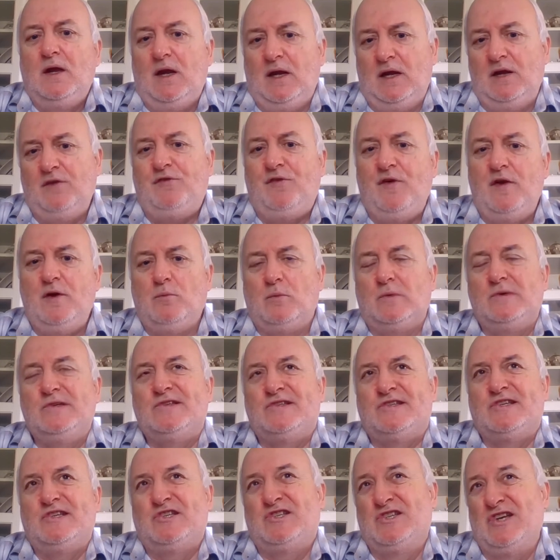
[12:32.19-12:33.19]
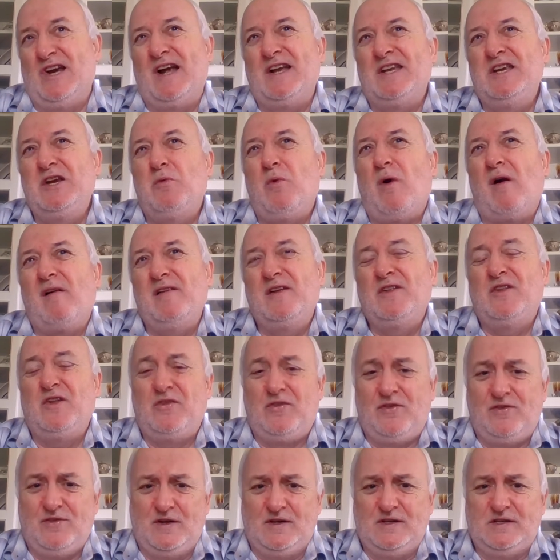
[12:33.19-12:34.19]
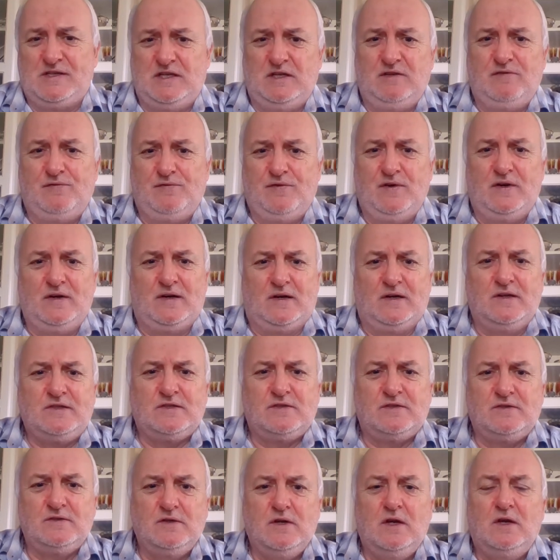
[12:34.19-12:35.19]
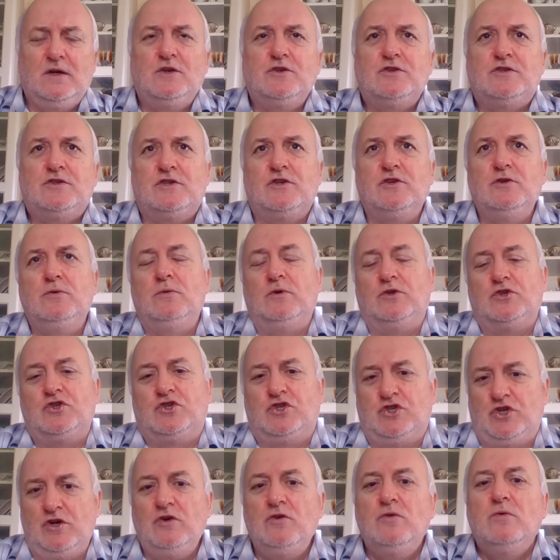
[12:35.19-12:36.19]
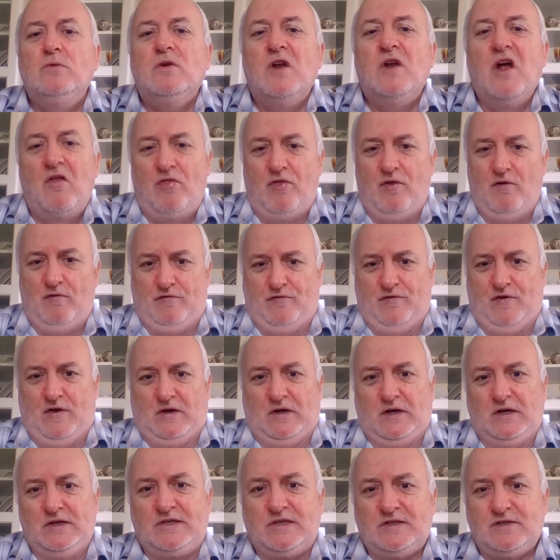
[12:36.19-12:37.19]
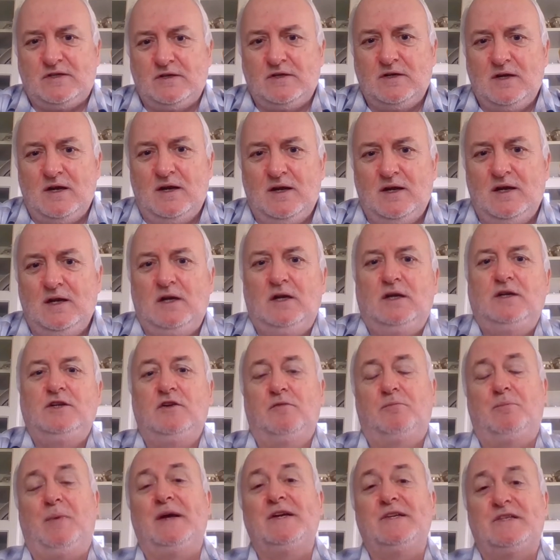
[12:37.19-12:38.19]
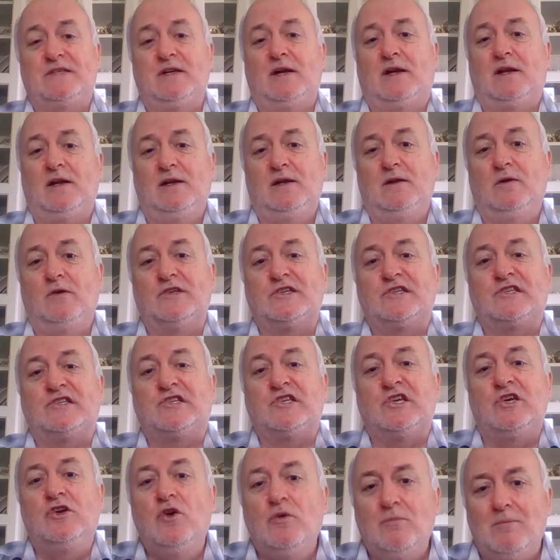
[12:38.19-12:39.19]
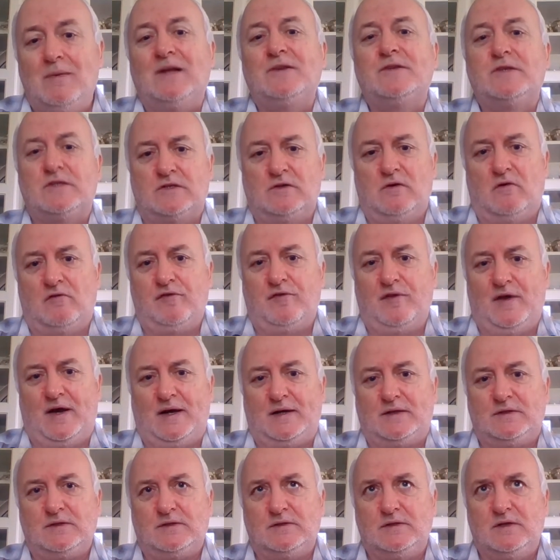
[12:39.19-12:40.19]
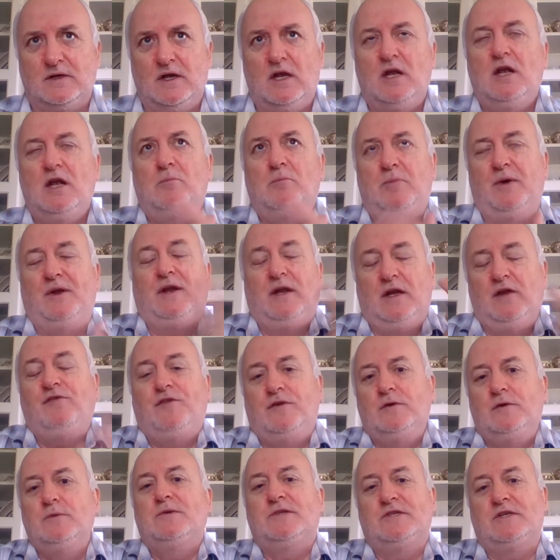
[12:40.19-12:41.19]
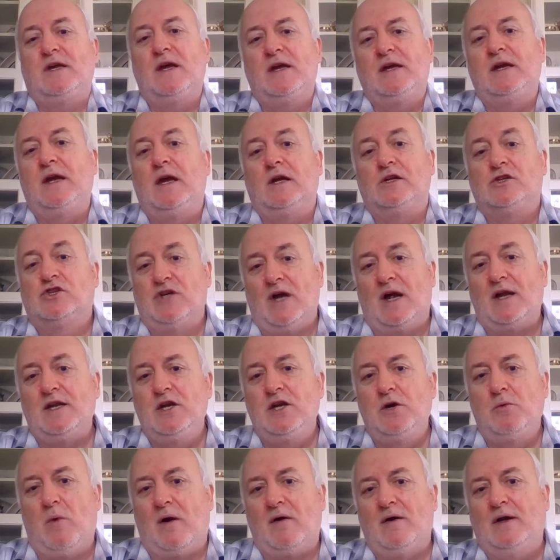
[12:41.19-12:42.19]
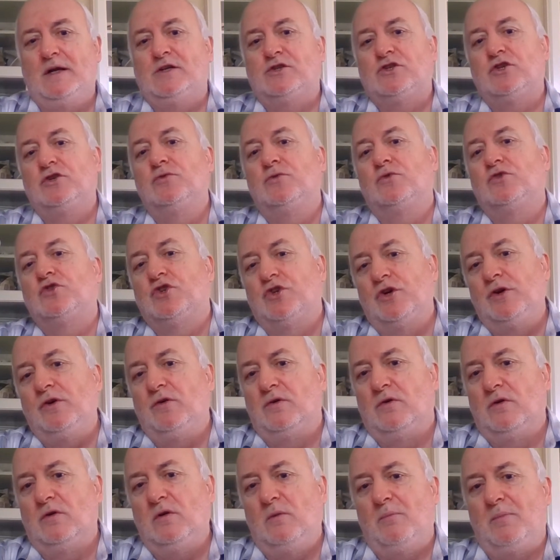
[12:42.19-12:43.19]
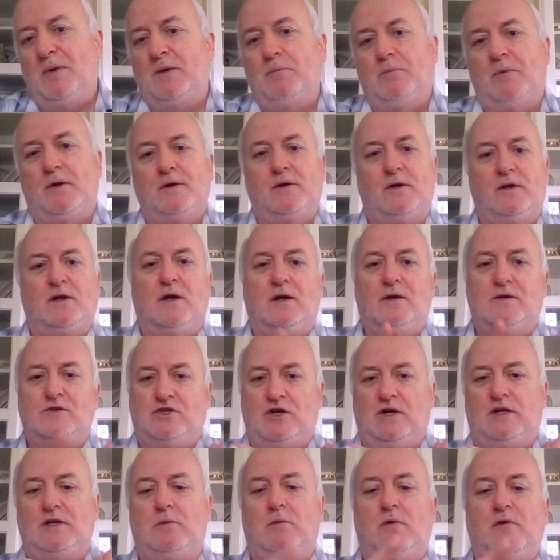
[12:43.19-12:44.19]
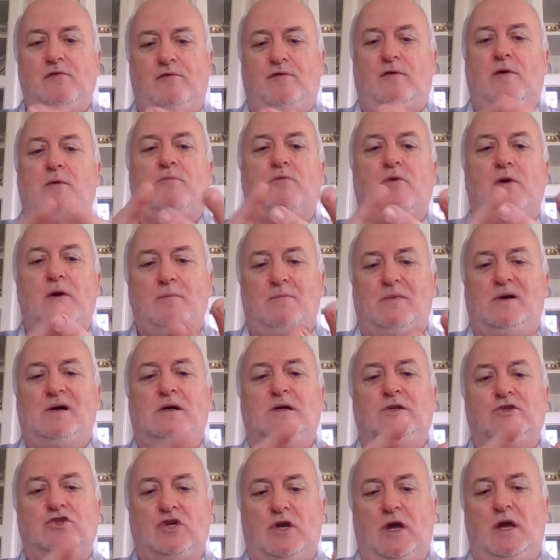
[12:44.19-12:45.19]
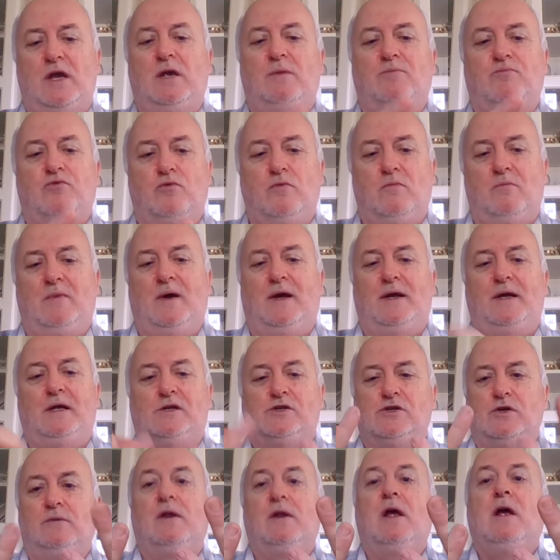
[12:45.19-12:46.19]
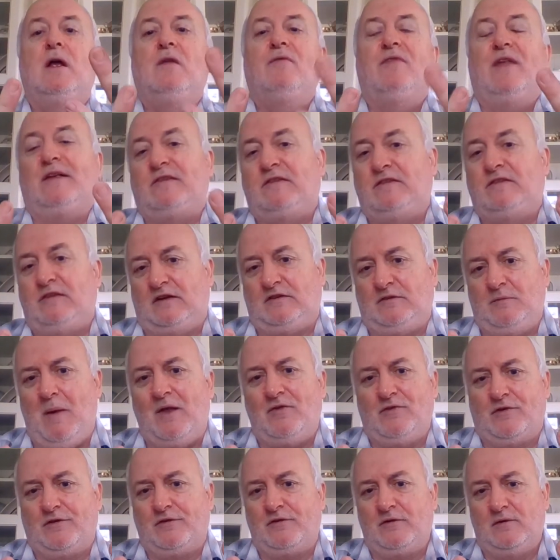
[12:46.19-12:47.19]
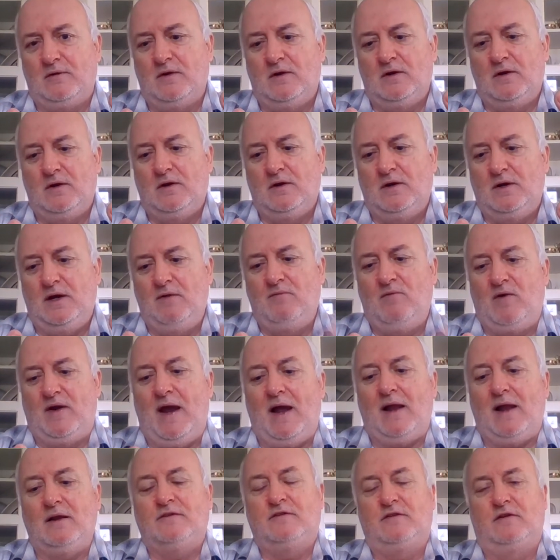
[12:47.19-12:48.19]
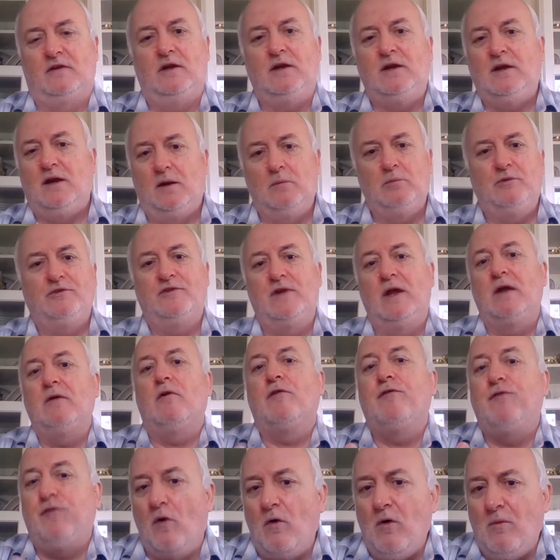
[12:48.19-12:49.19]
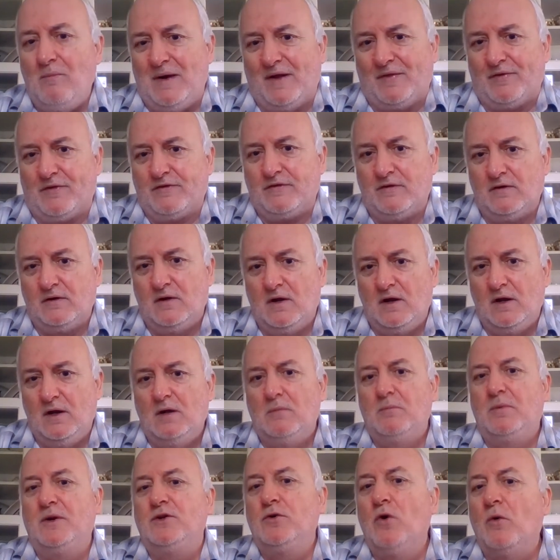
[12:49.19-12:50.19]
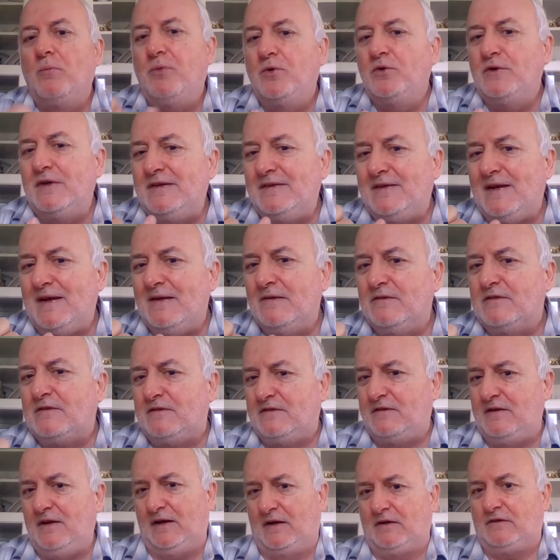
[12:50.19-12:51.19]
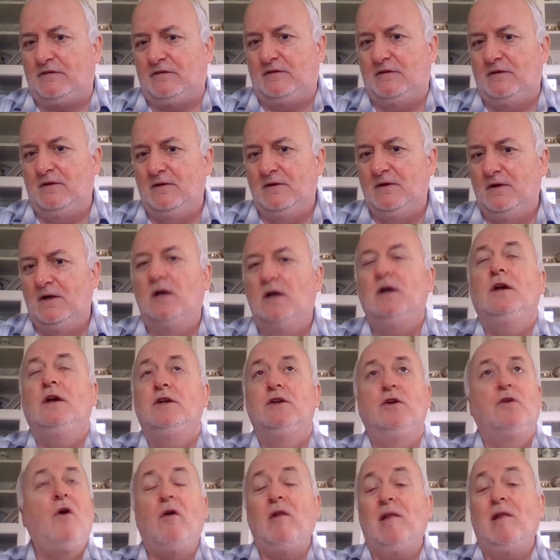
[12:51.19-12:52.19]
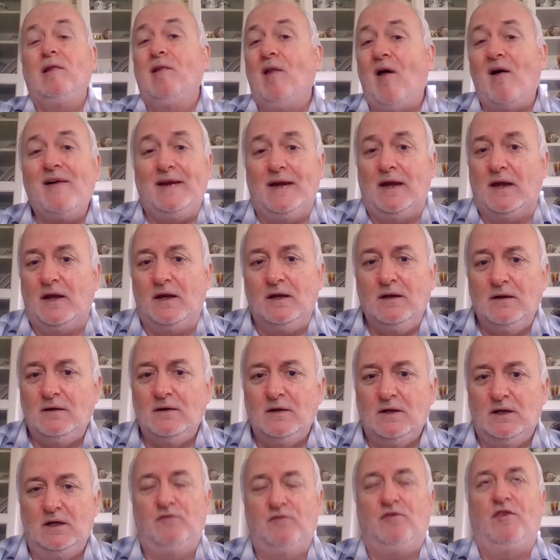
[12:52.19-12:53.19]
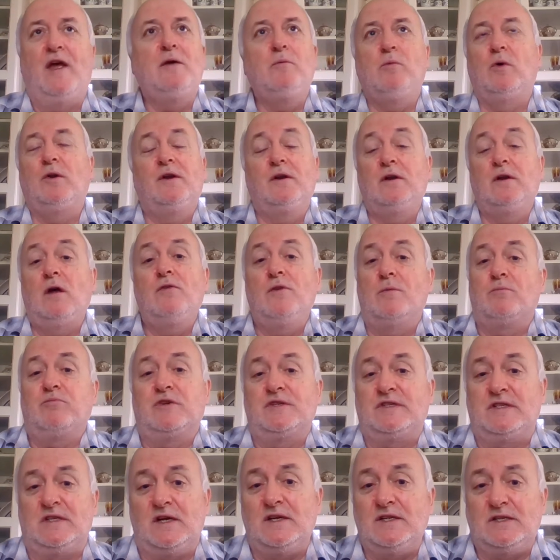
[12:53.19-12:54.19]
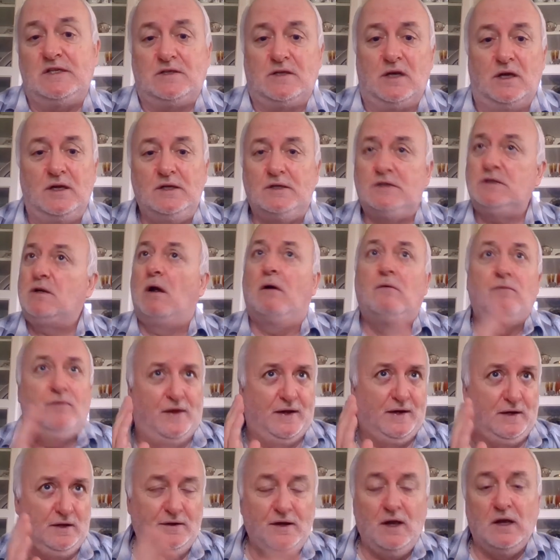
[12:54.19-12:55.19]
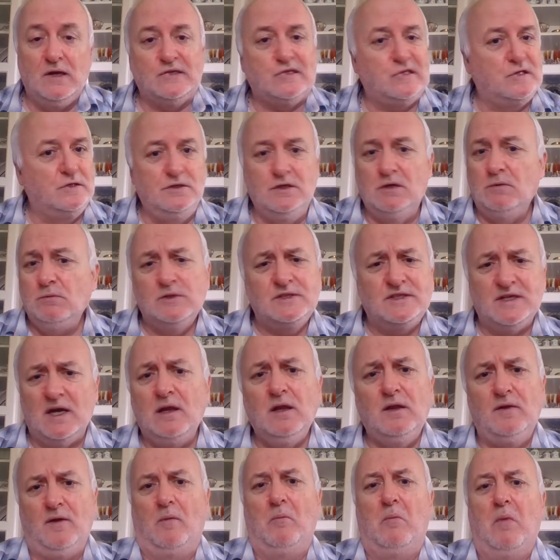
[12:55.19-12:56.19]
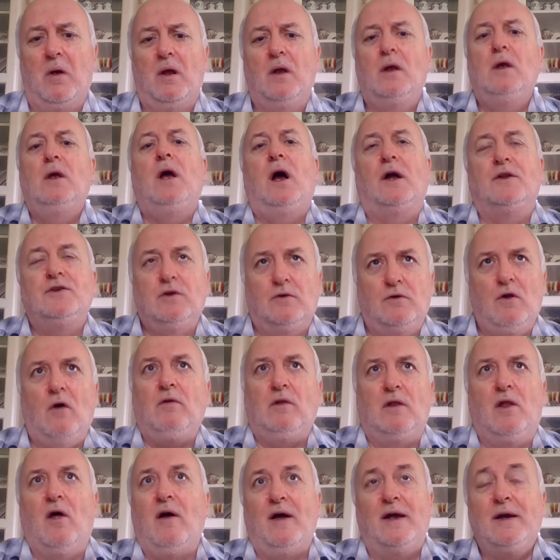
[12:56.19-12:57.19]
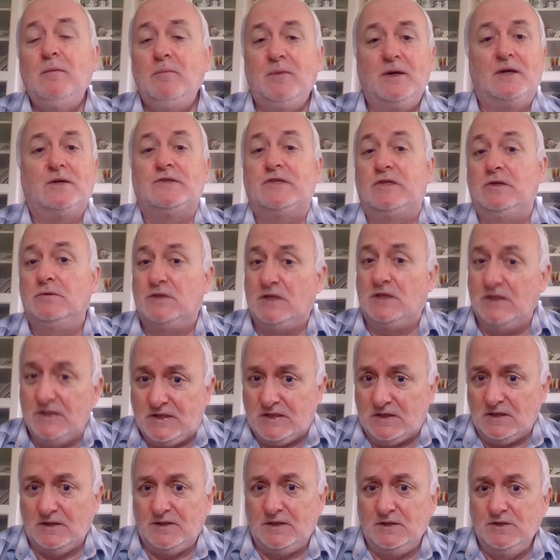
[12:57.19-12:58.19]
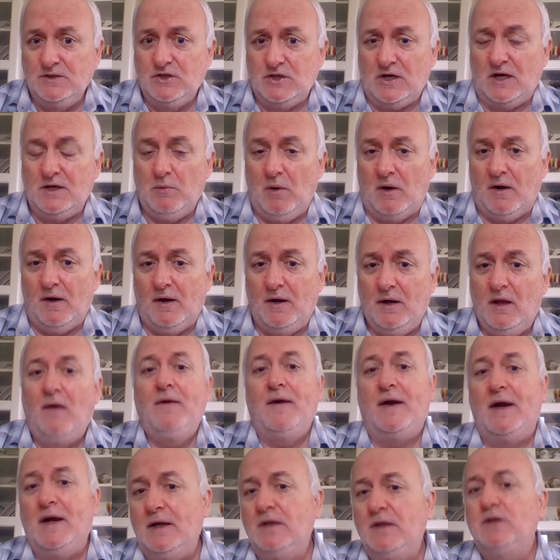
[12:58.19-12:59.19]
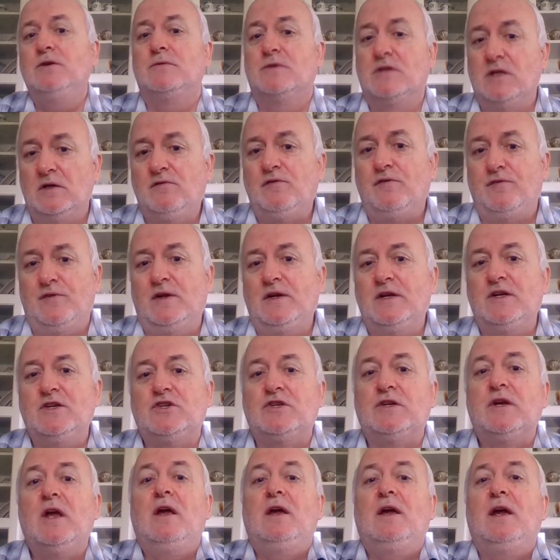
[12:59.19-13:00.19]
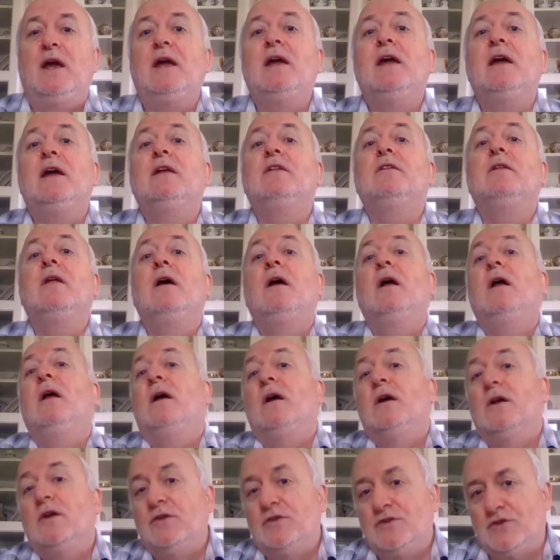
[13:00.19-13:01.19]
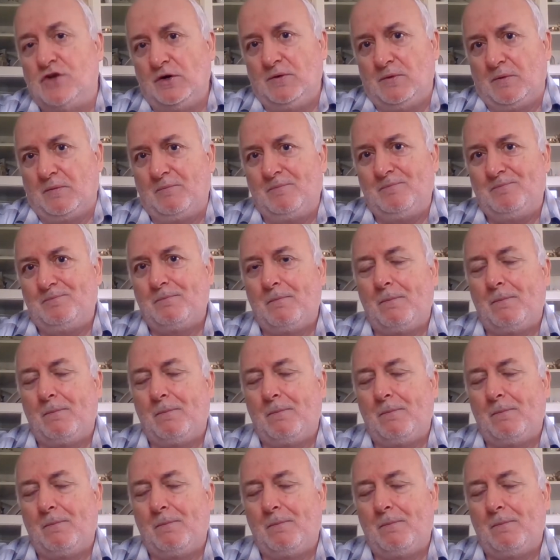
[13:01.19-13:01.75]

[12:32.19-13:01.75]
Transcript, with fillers: If it was January the 31st to June the 1st, you've basically lost two months off that. But if you say January to June, people are going to go January, February, March, April, May, June. That's six months. In reality, it was nearer four months, but you're putting down six. You're not lying. If they want to know the precise dates, they can ask and you will tell them. And you're not lying because you did start in January and you did finish in June.